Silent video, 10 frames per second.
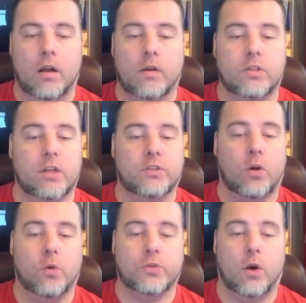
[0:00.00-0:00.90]
She has
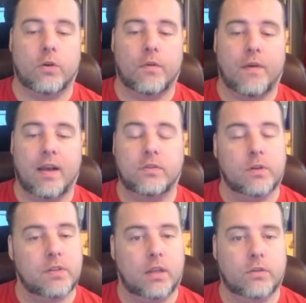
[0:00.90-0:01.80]
also auto revive to a
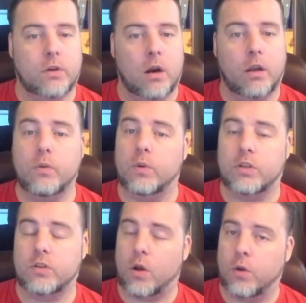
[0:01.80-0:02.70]
single target, which
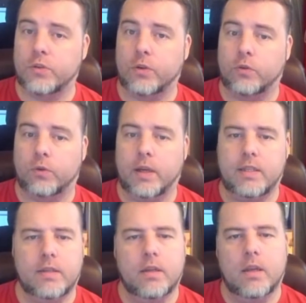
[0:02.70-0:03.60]
is also great.